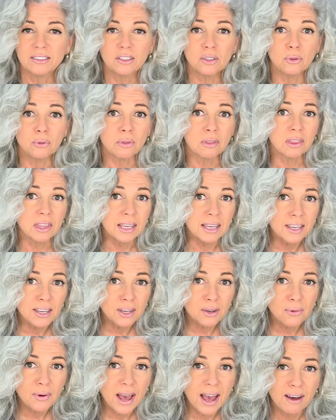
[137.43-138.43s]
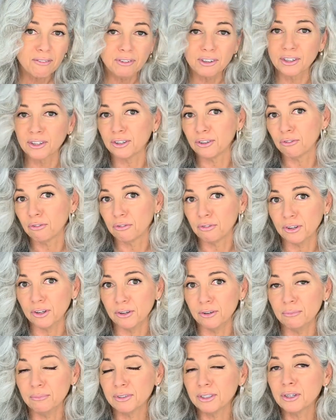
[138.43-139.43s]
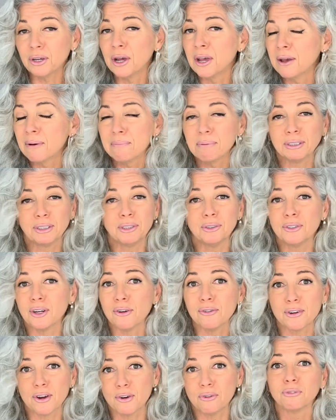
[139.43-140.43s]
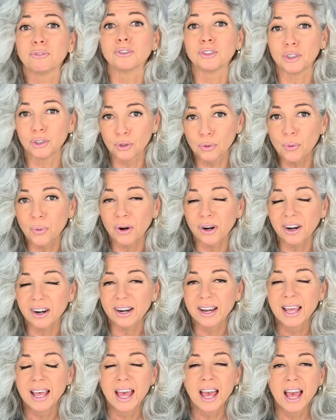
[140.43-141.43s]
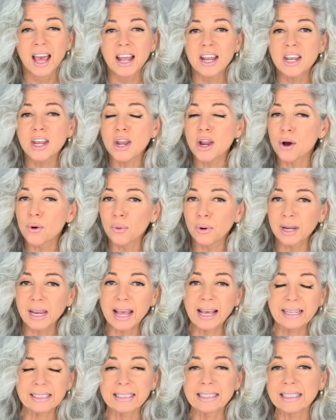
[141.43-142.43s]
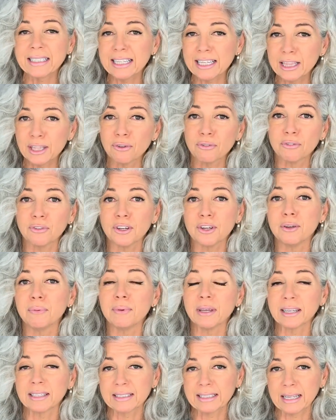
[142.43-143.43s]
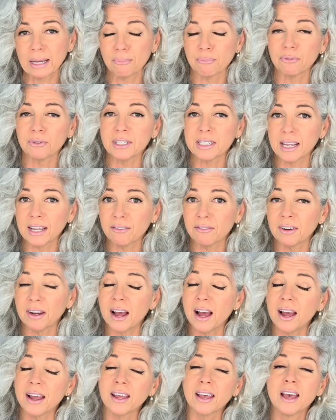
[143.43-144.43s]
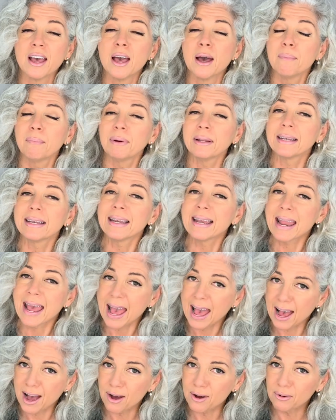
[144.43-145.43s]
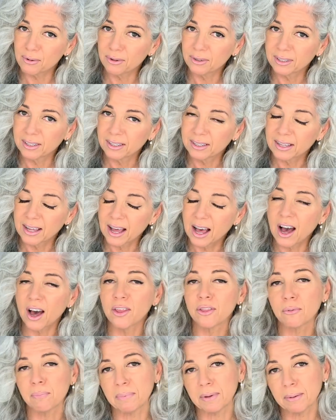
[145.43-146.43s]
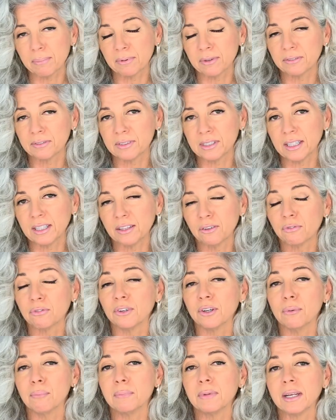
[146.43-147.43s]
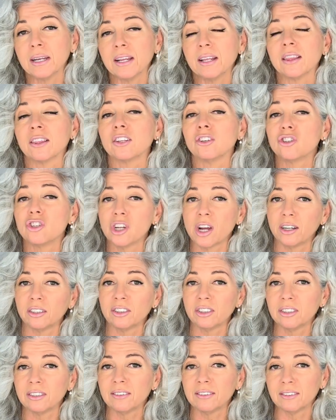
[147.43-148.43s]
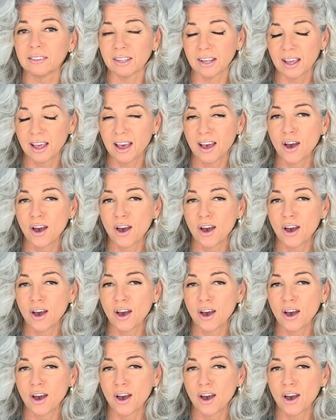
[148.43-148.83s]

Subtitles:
you think you have a good film, but you don't know for sure. No one has seen the film except for Dave and I, but now other people have seen the film, meaning the judges